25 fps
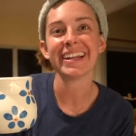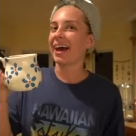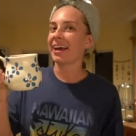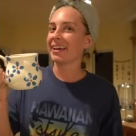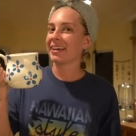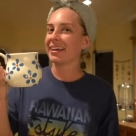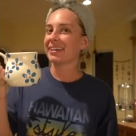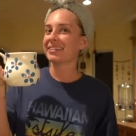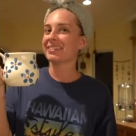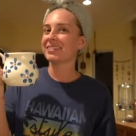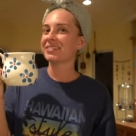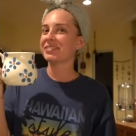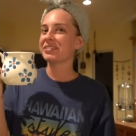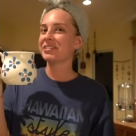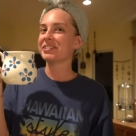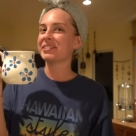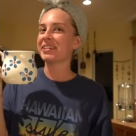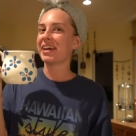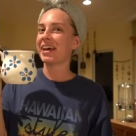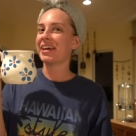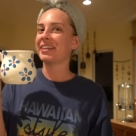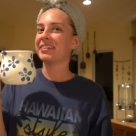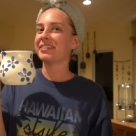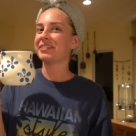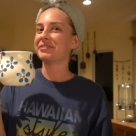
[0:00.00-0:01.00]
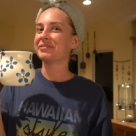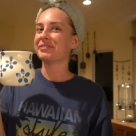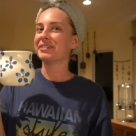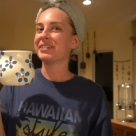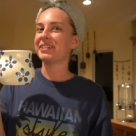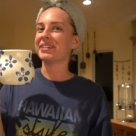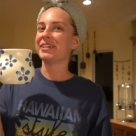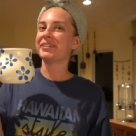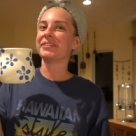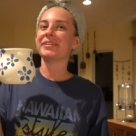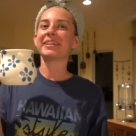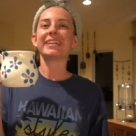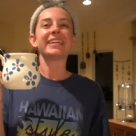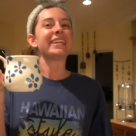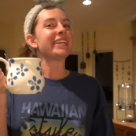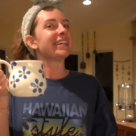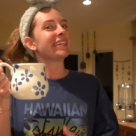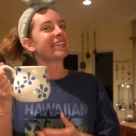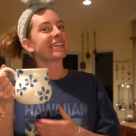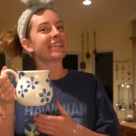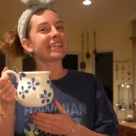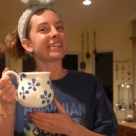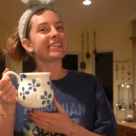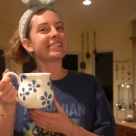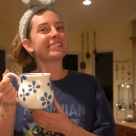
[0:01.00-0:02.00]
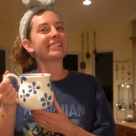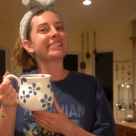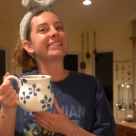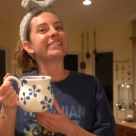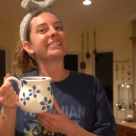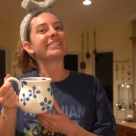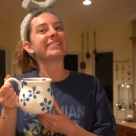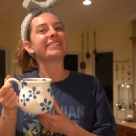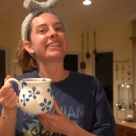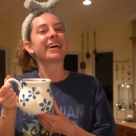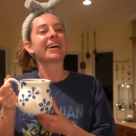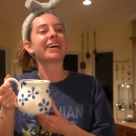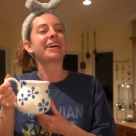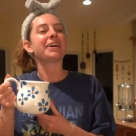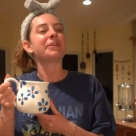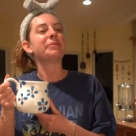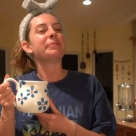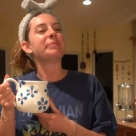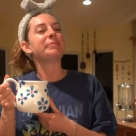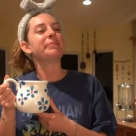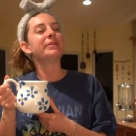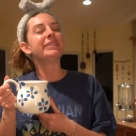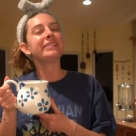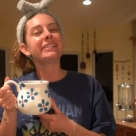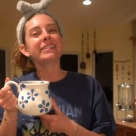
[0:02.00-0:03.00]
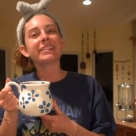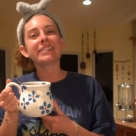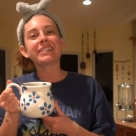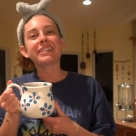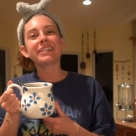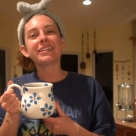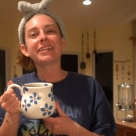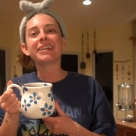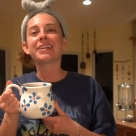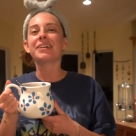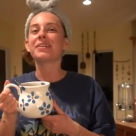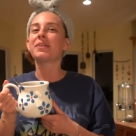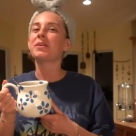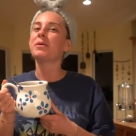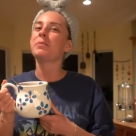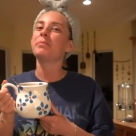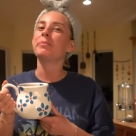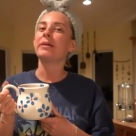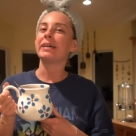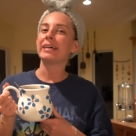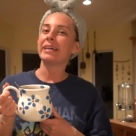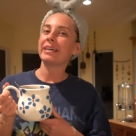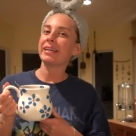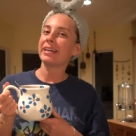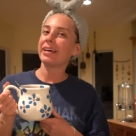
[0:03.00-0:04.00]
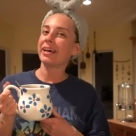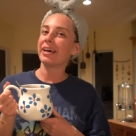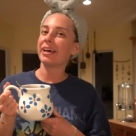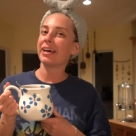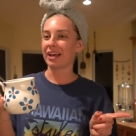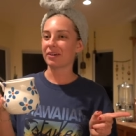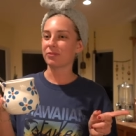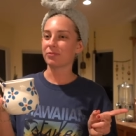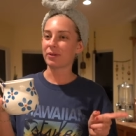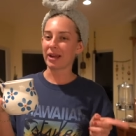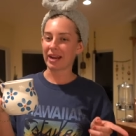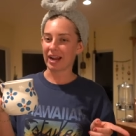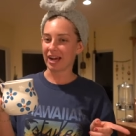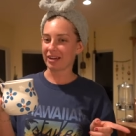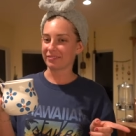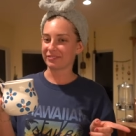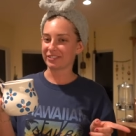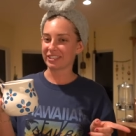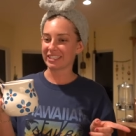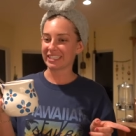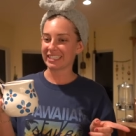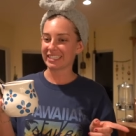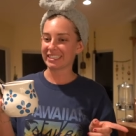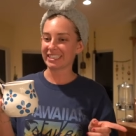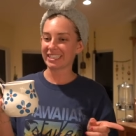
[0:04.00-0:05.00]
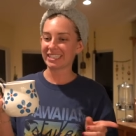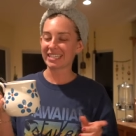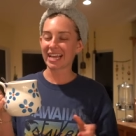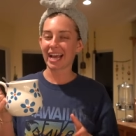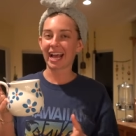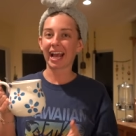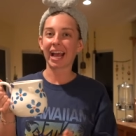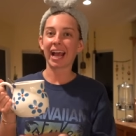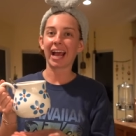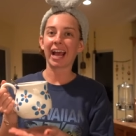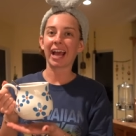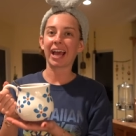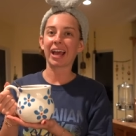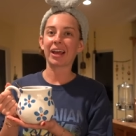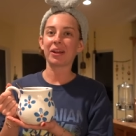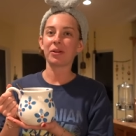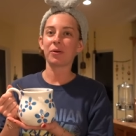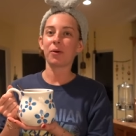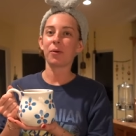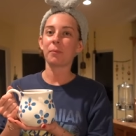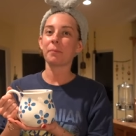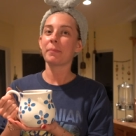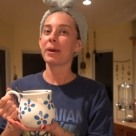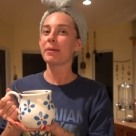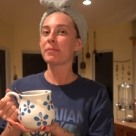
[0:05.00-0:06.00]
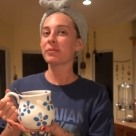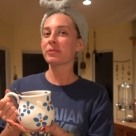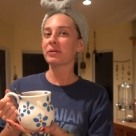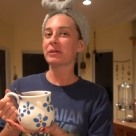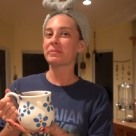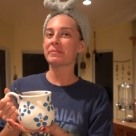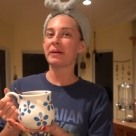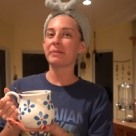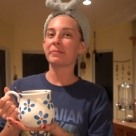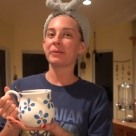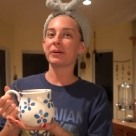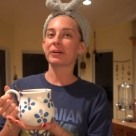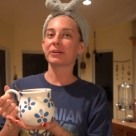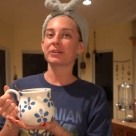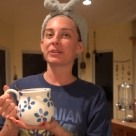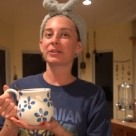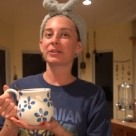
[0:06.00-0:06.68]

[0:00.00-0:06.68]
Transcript: I guess I'll just end the video here since I'm basically gonna go to bed right after this and maybe read my book.